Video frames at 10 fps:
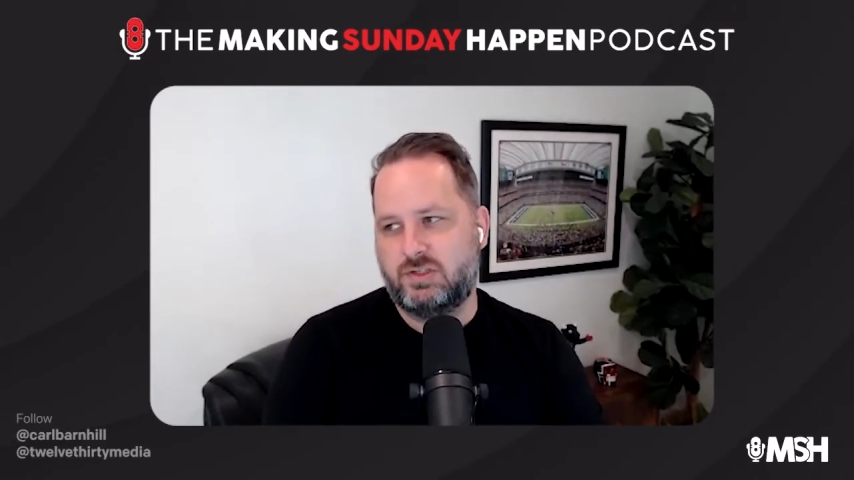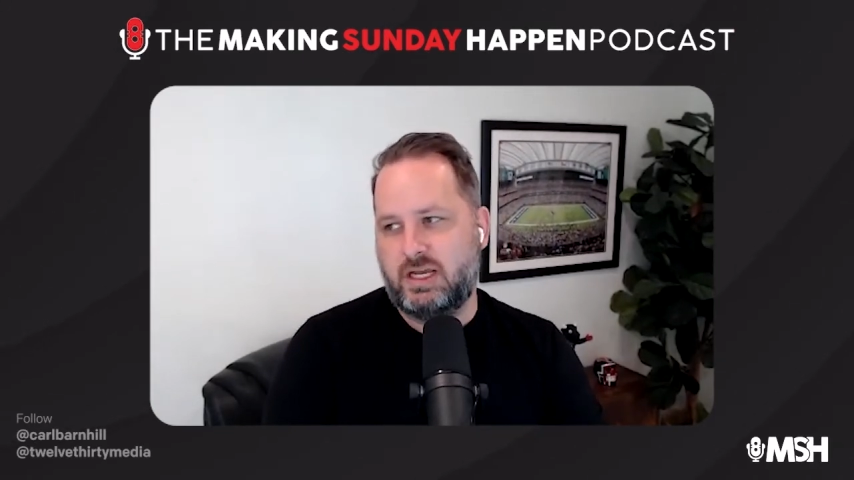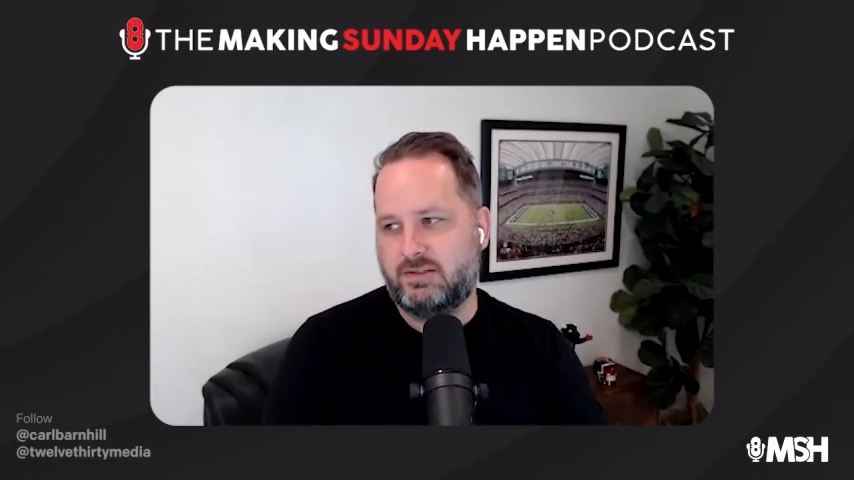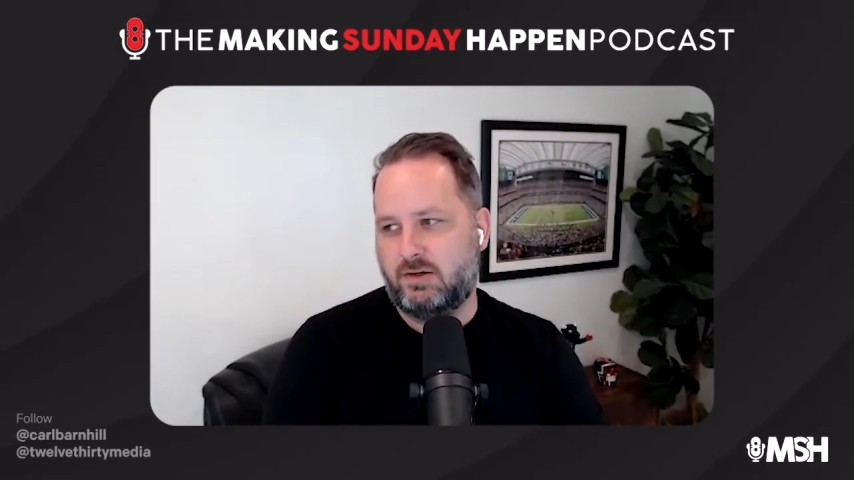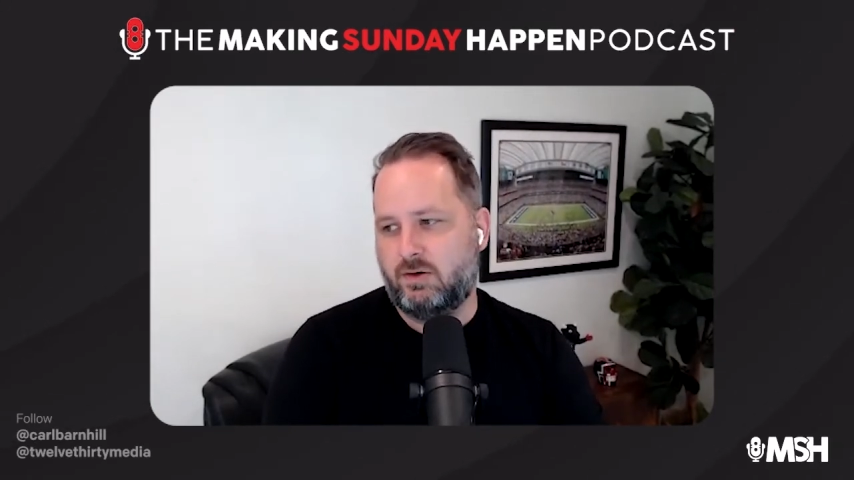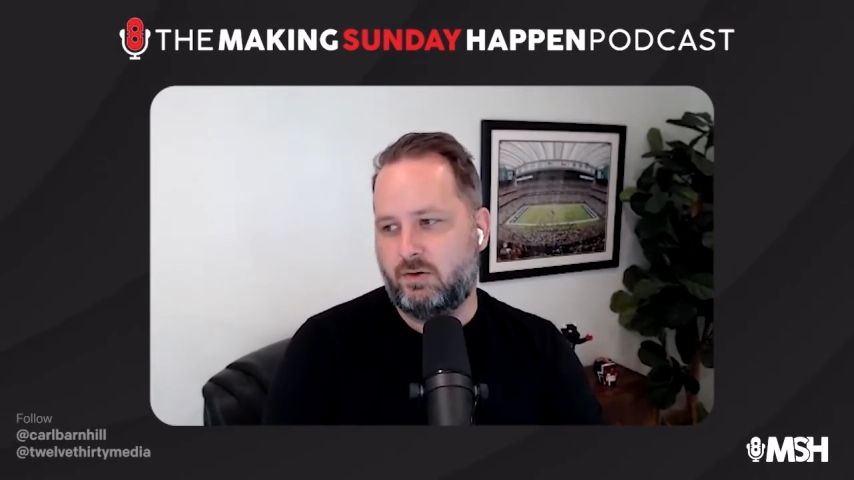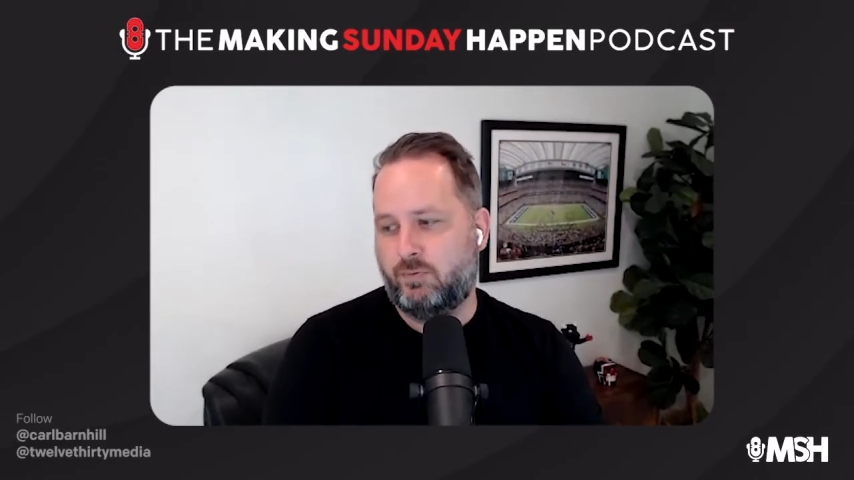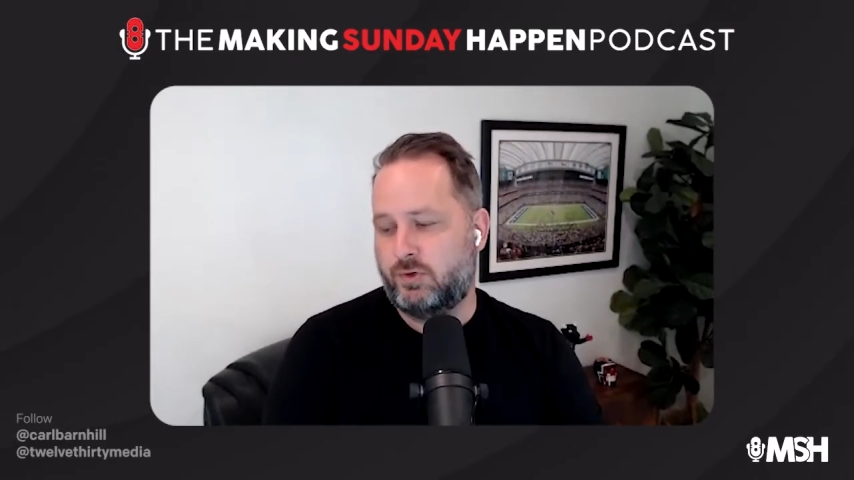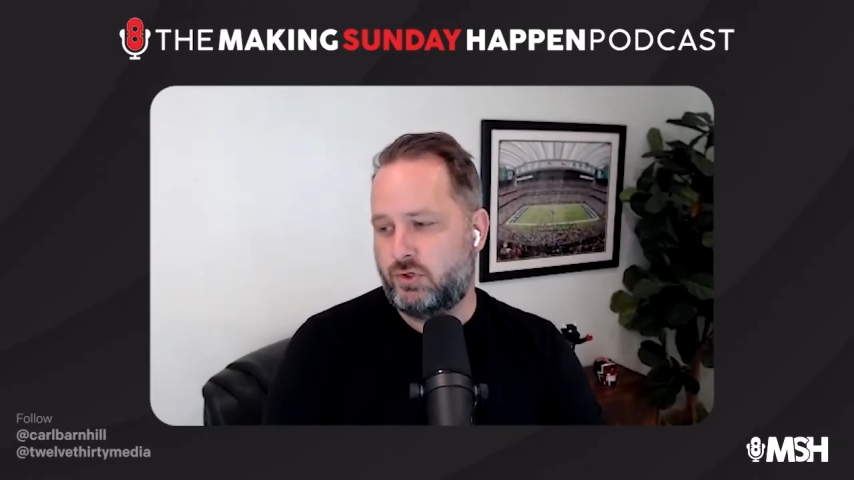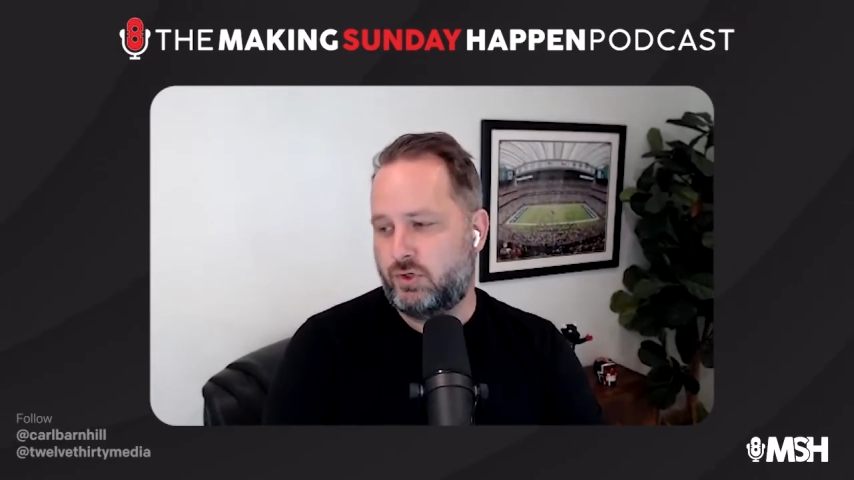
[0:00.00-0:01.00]
as our own,
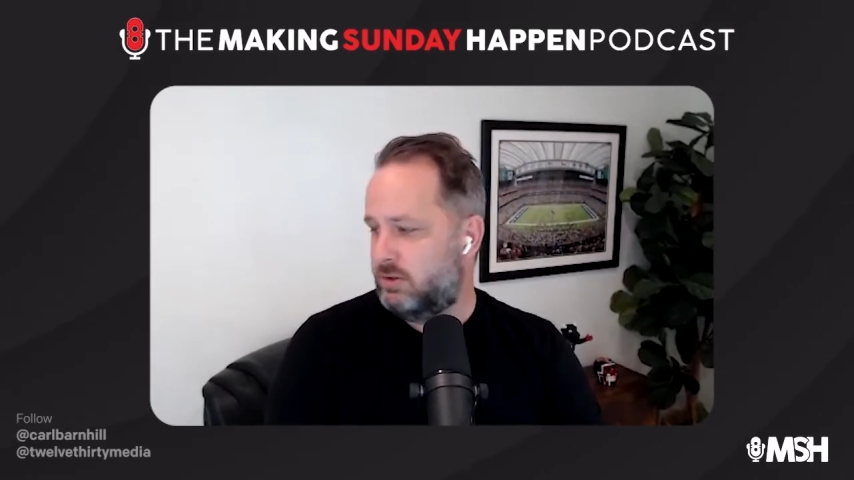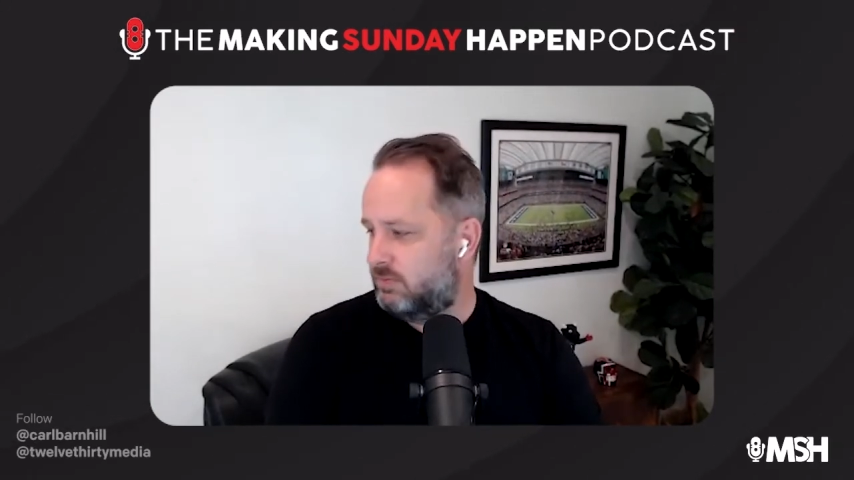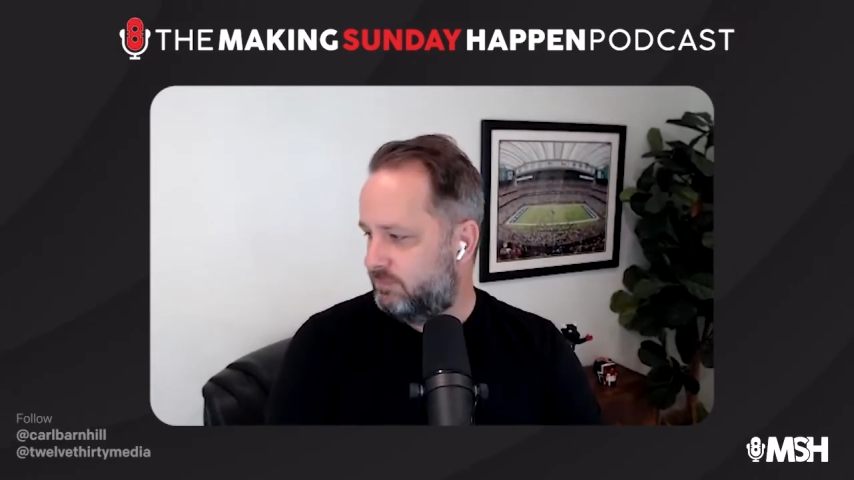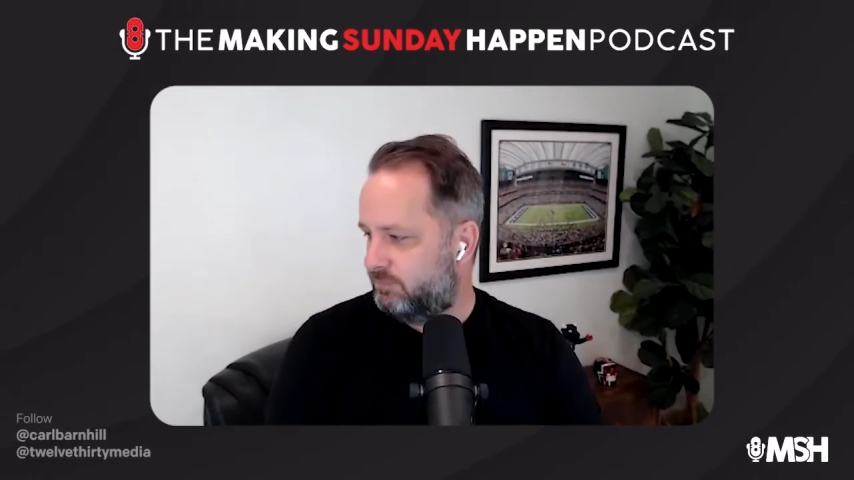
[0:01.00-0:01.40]
for sure.